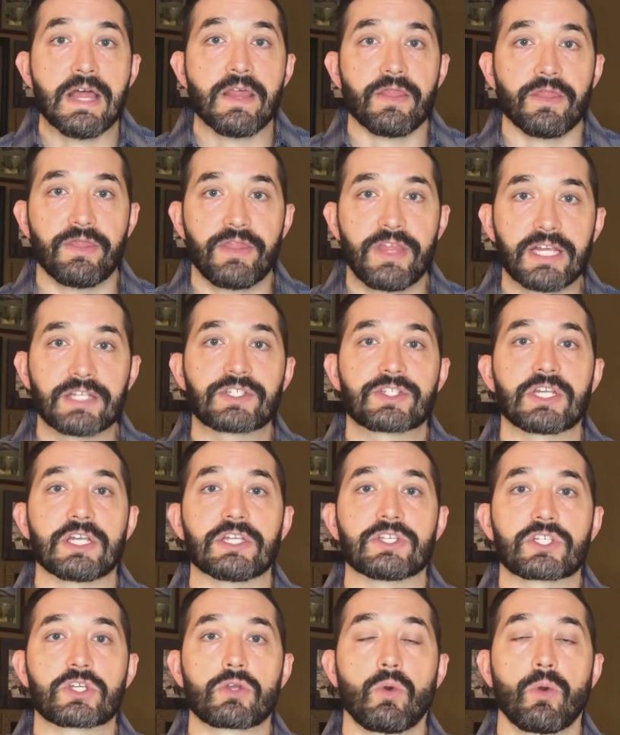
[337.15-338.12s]
This
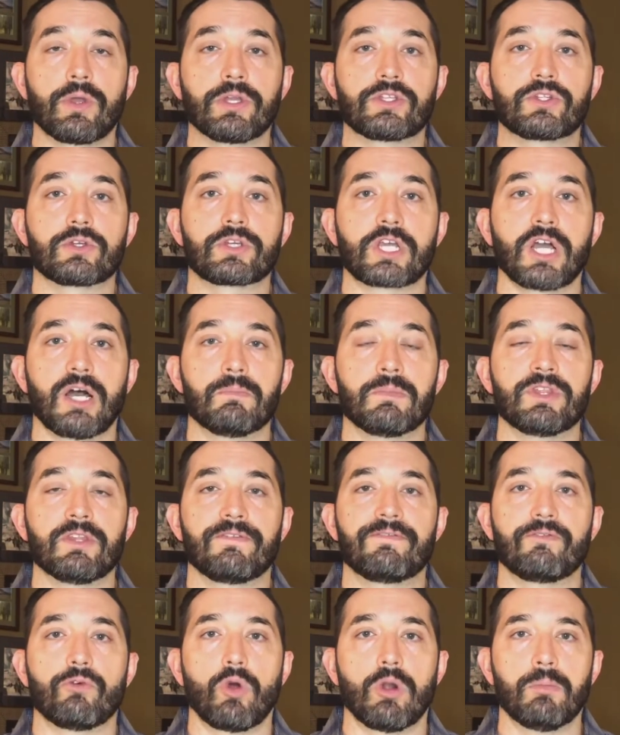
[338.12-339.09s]
is going to come in the
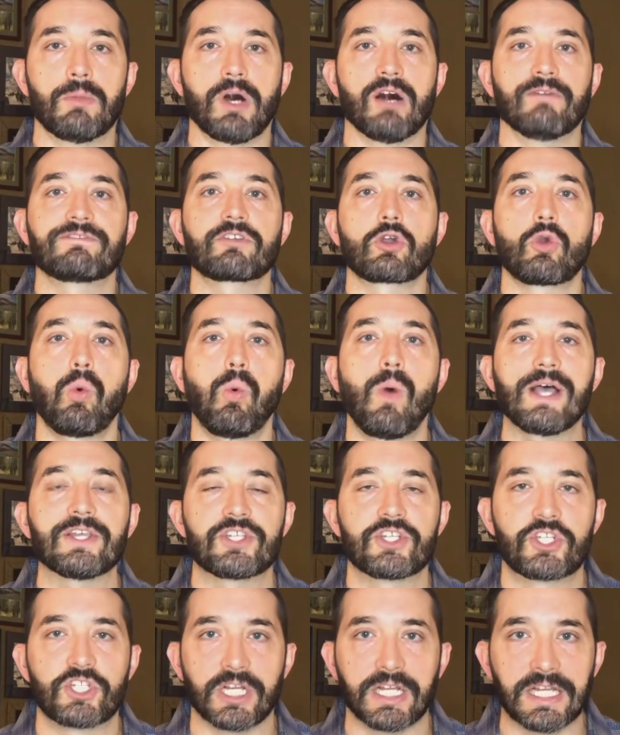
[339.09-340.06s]
form of
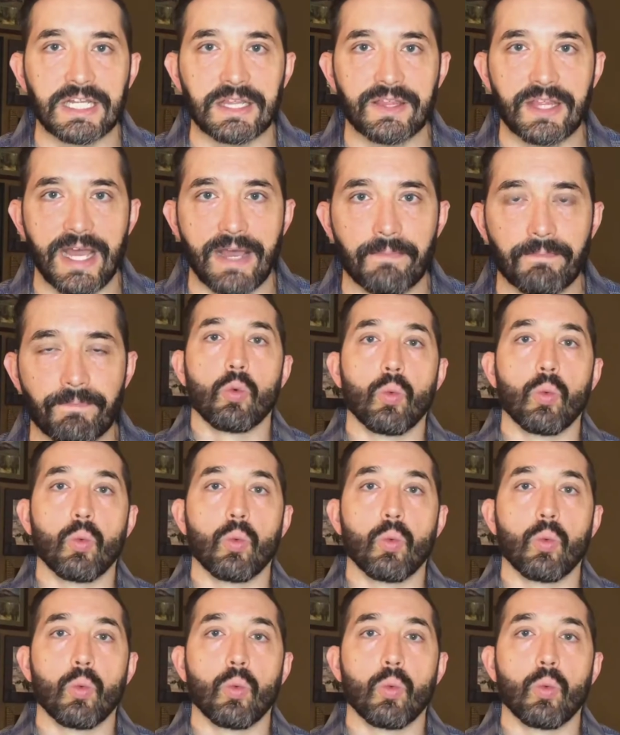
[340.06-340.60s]
questioning them.